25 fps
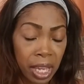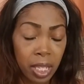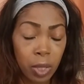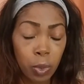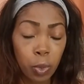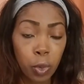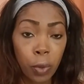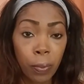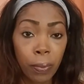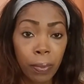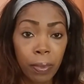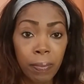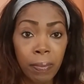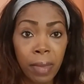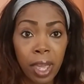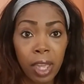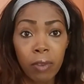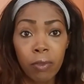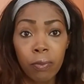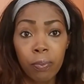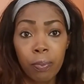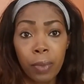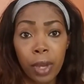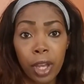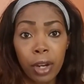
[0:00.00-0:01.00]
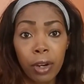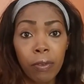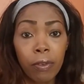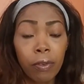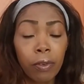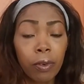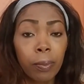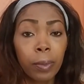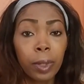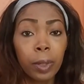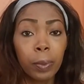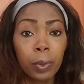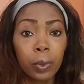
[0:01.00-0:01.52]
I guess, more made better
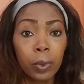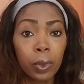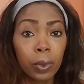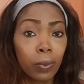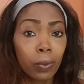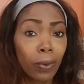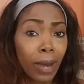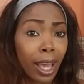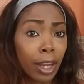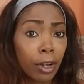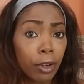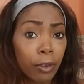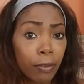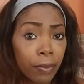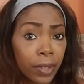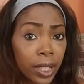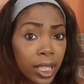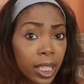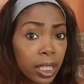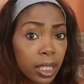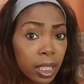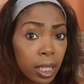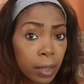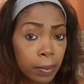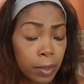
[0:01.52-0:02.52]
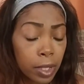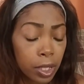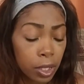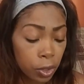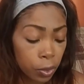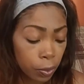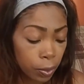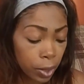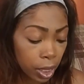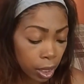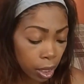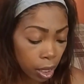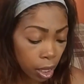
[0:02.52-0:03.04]
for people with wider feet, I'm
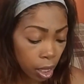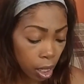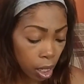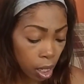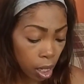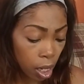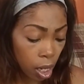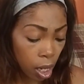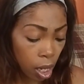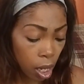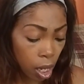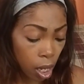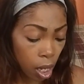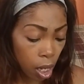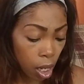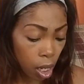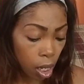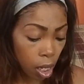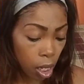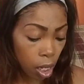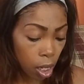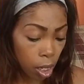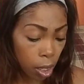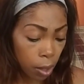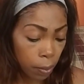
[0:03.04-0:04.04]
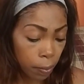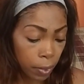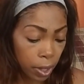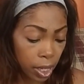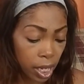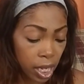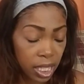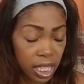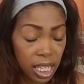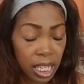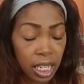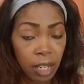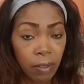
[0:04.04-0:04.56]
assuming,
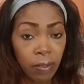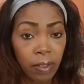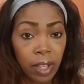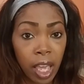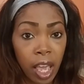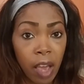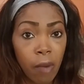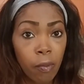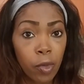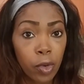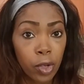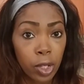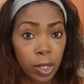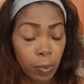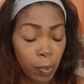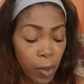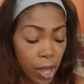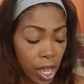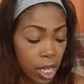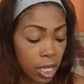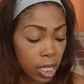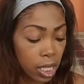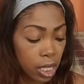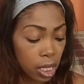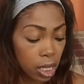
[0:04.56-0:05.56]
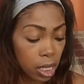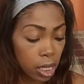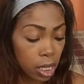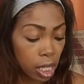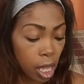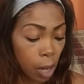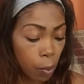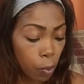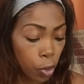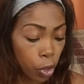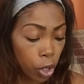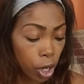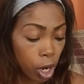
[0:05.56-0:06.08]
because I definitely have more space and it's a
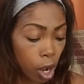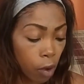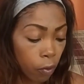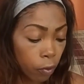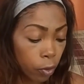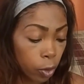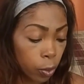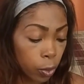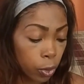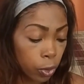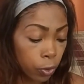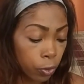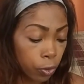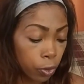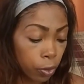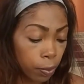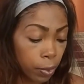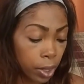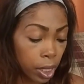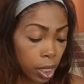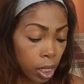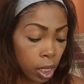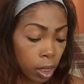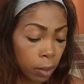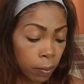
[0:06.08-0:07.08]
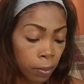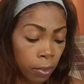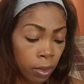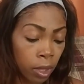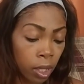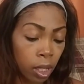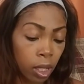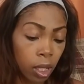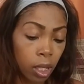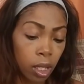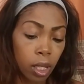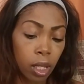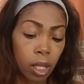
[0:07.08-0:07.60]
lot more comfortable for me.
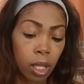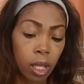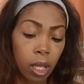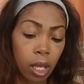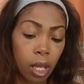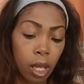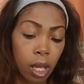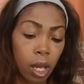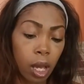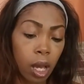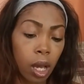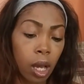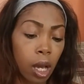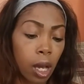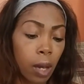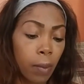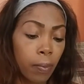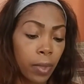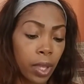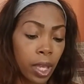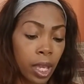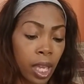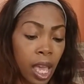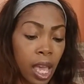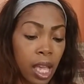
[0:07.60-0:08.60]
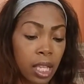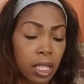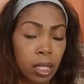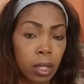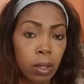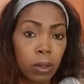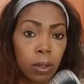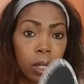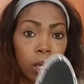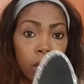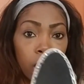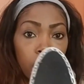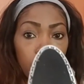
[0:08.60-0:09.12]
It has
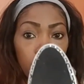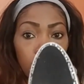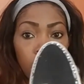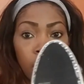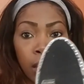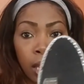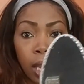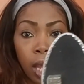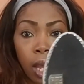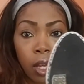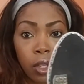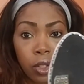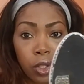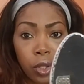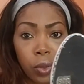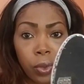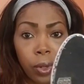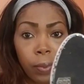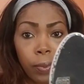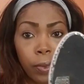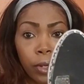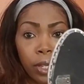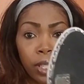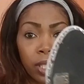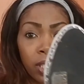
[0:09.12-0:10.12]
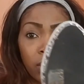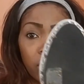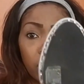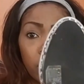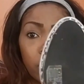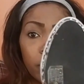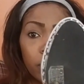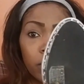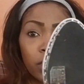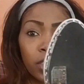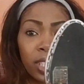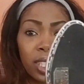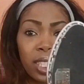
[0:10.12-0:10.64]
also rubber
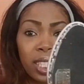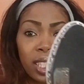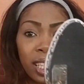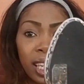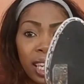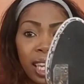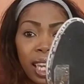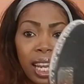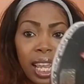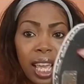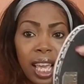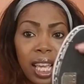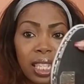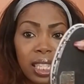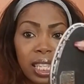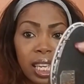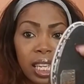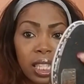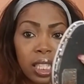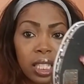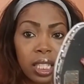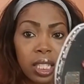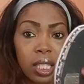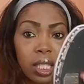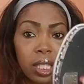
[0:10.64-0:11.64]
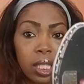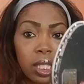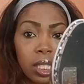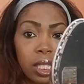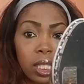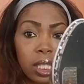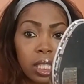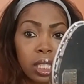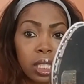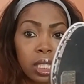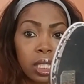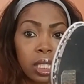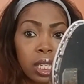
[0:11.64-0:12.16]
insole, but you can see it kind of has like this.
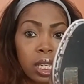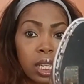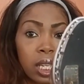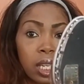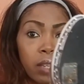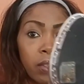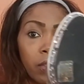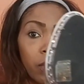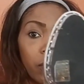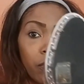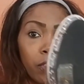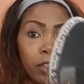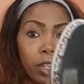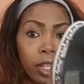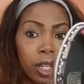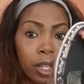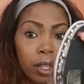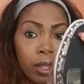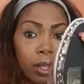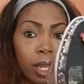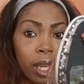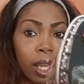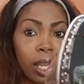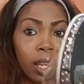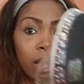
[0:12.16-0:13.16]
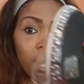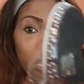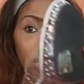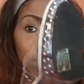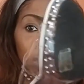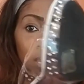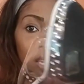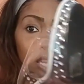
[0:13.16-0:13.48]
I don't know if you can hear that.